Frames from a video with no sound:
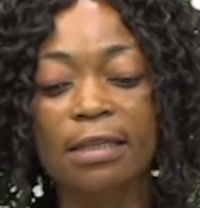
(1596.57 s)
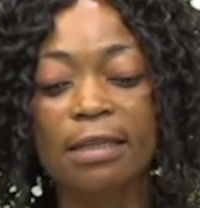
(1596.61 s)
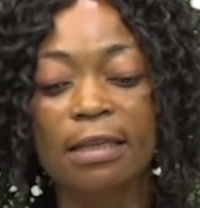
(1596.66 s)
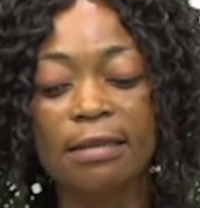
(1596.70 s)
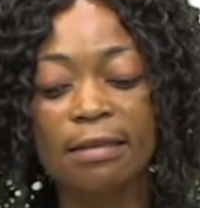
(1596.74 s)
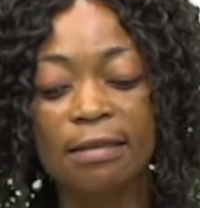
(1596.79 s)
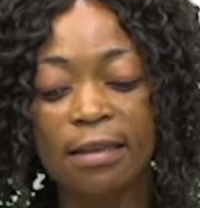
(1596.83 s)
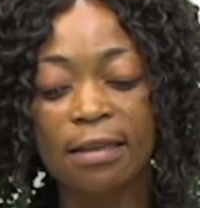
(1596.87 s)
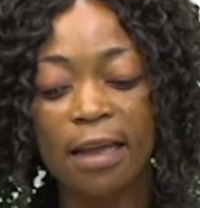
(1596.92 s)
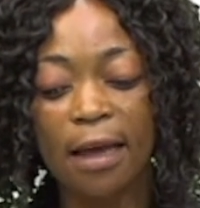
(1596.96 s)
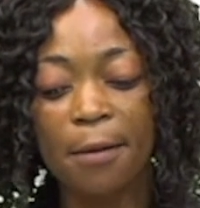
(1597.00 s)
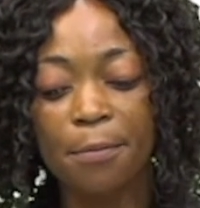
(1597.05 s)
the
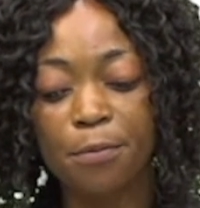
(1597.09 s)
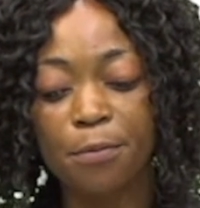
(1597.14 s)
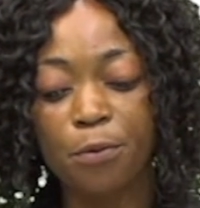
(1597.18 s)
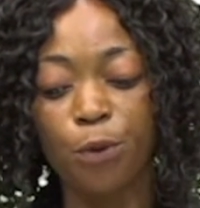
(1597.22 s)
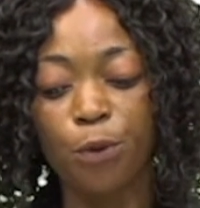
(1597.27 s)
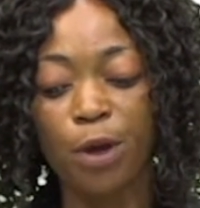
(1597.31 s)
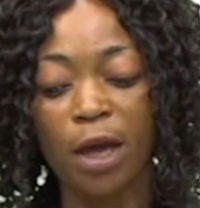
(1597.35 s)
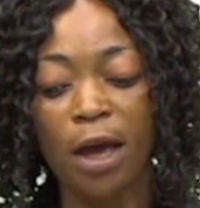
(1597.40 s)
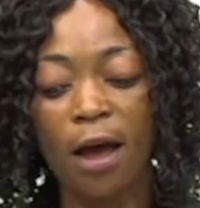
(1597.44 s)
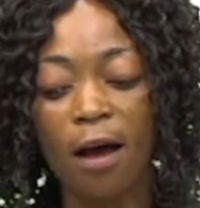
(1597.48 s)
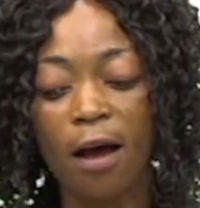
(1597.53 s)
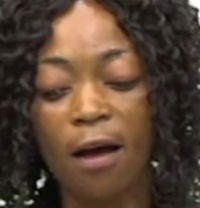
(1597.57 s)
step
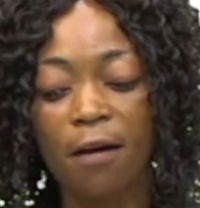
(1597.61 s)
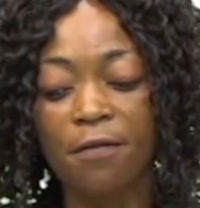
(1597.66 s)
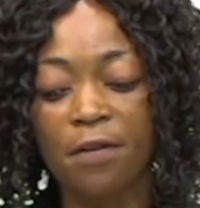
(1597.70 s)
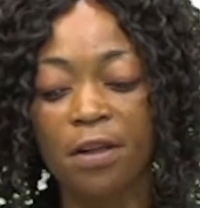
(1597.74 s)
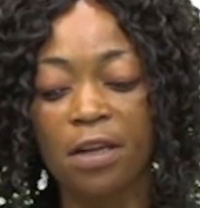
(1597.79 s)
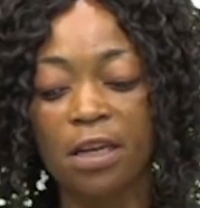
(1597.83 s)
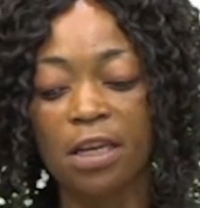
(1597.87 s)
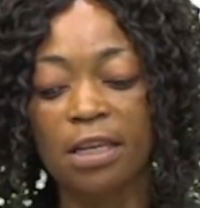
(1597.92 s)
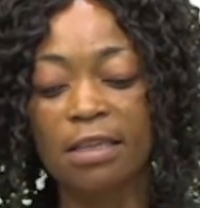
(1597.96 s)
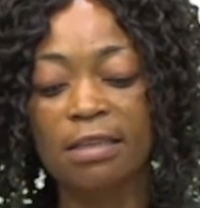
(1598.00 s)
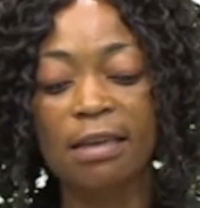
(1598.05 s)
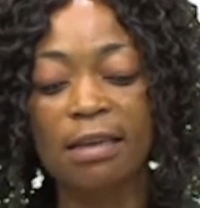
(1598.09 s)
we have
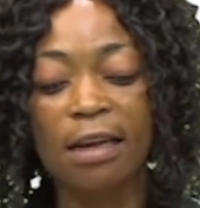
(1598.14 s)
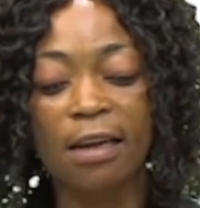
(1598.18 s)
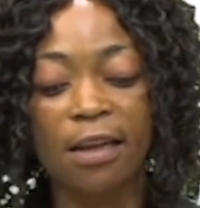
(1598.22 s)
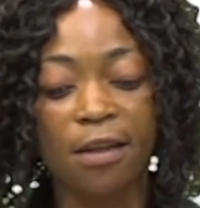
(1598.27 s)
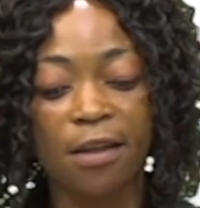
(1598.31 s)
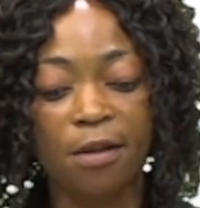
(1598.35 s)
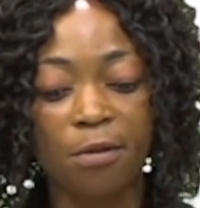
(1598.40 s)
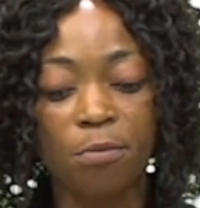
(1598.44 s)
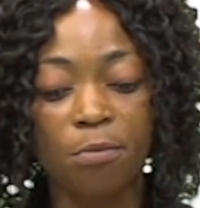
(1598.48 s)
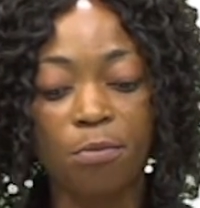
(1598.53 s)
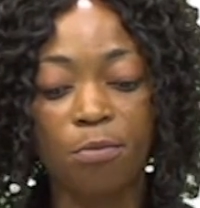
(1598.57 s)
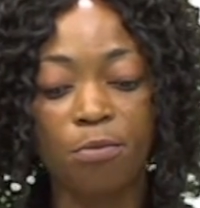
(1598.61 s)
in the
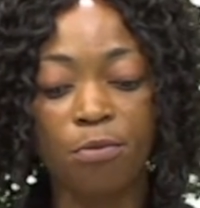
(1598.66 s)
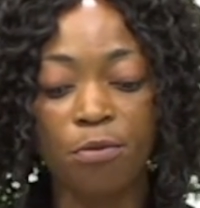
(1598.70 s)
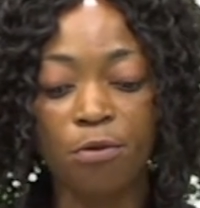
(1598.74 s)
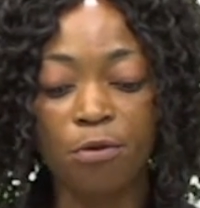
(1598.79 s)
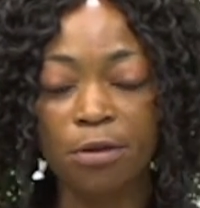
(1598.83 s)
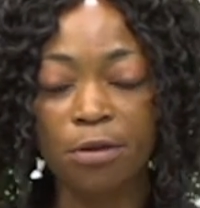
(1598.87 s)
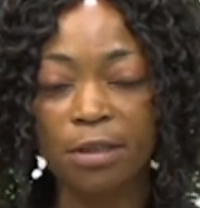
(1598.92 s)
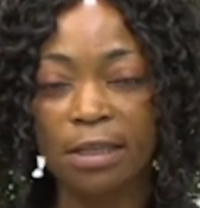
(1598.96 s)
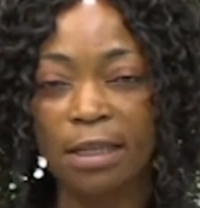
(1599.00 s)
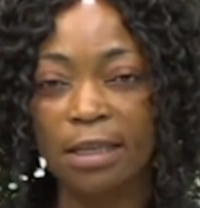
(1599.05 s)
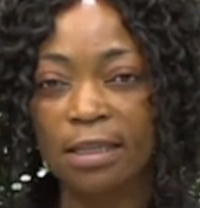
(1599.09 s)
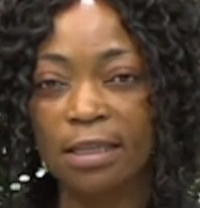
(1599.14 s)
selling
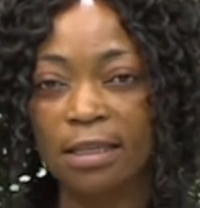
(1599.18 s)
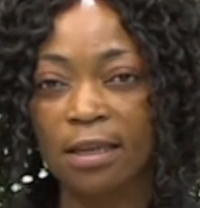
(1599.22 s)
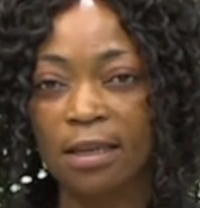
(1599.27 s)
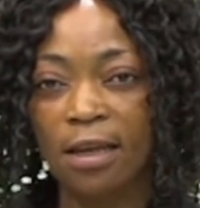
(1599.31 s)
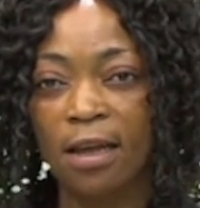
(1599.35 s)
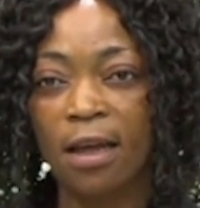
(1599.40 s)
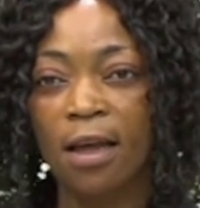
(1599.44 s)
process.